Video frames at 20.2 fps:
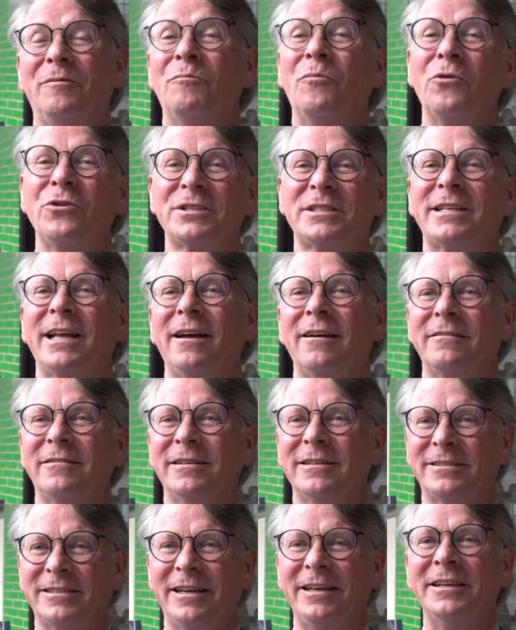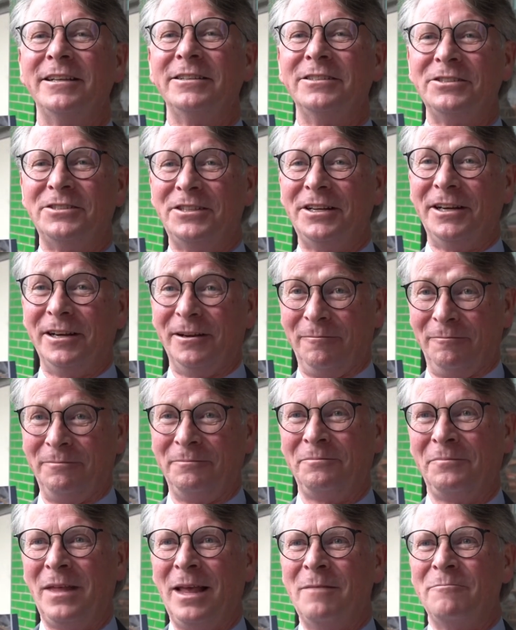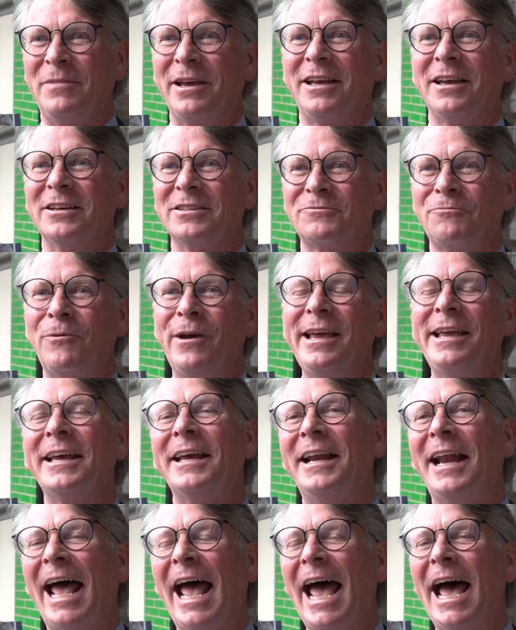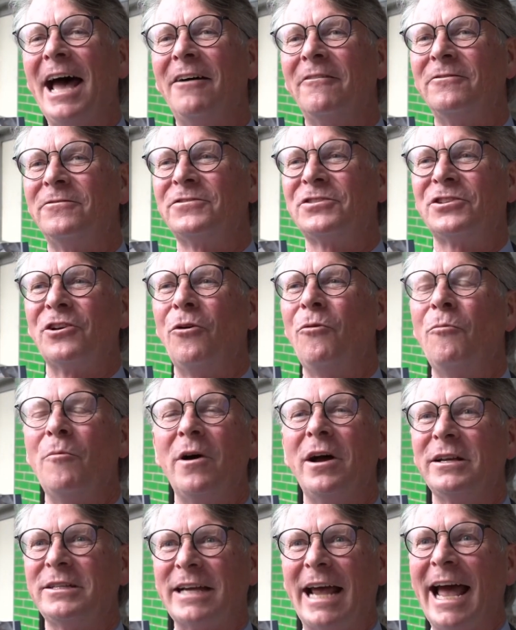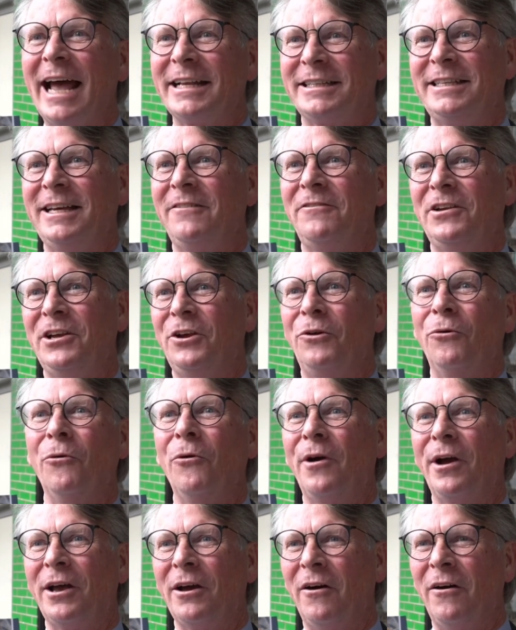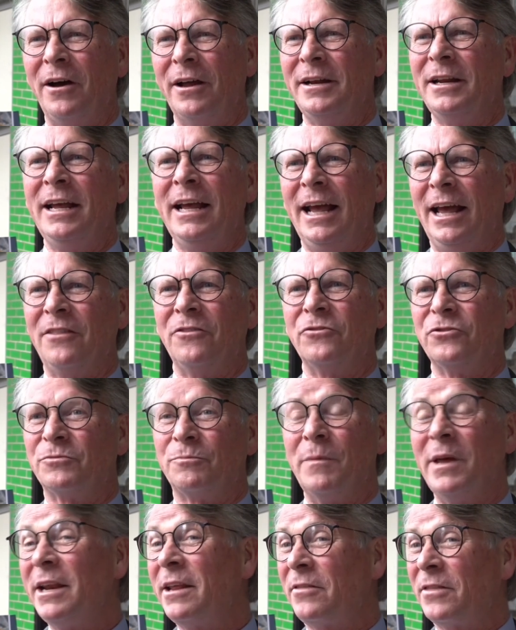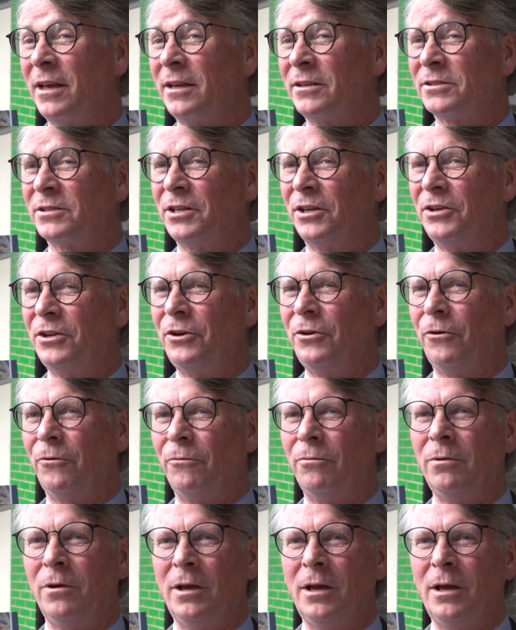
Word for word: Morristown is a hidden gem because we can have so much activity going on and there's many things to do.